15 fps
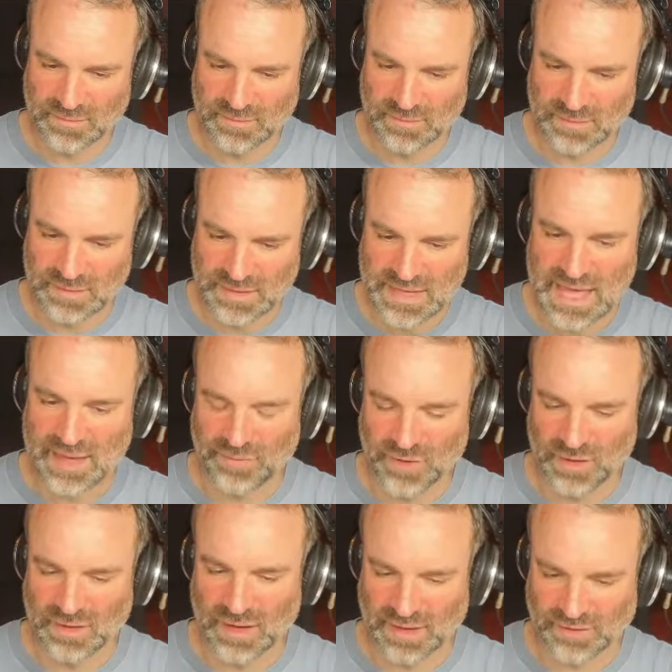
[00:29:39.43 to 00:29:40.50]
yeah,
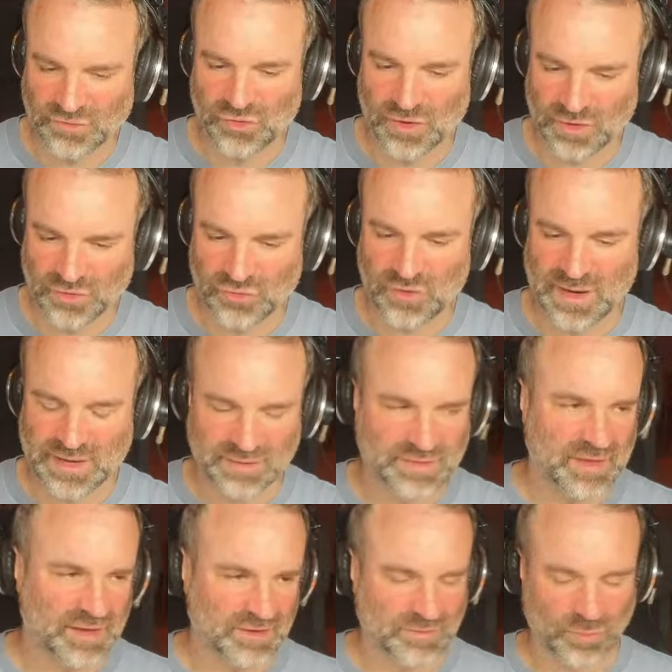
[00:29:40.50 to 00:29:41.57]
like trig
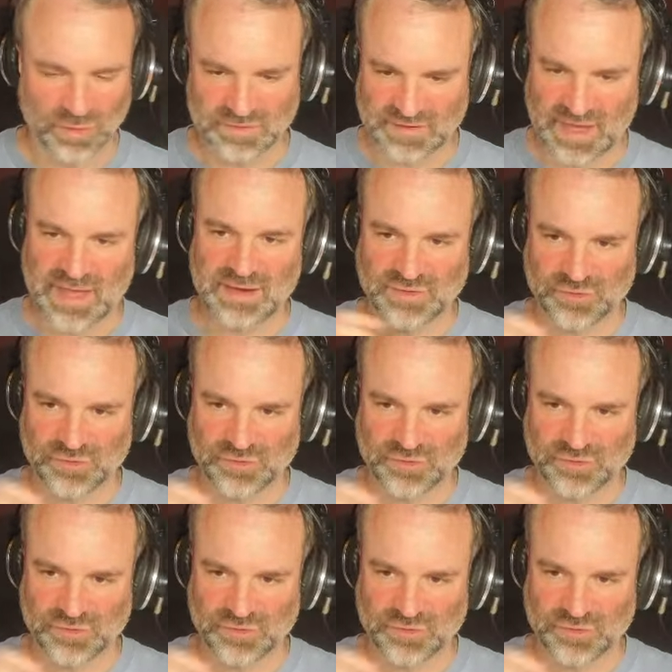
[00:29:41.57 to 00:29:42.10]
things will take